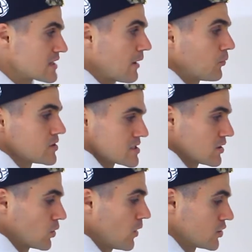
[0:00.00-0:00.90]
That wasn't
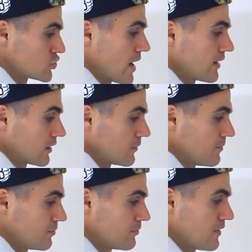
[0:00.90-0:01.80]
a quadratic
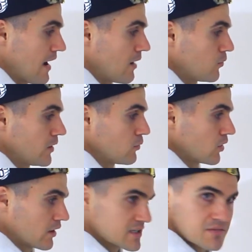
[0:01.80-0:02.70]
that we
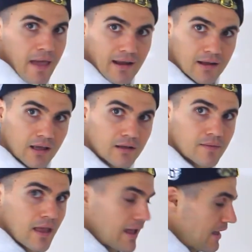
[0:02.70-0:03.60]
were expanding,
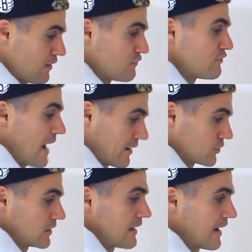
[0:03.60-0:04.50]
and then
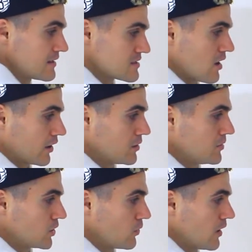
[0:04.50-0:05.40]
factoring that is not going to
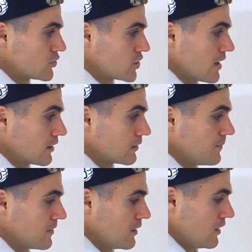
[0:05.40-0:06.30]
be a quadratic.
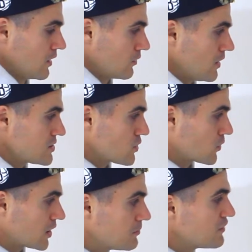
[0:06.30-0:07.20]
Right, so
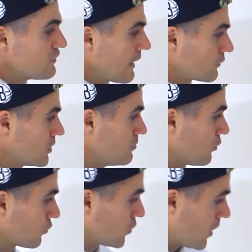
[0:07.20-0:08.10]
we're going to be factoring
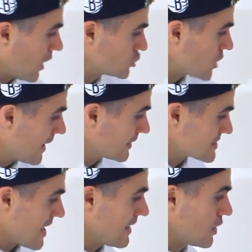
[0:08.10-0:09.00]
both quadratics
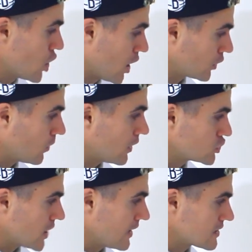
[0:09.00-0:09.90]
and
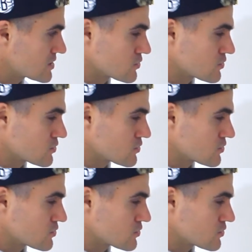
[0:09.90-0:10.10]
non-quadratics.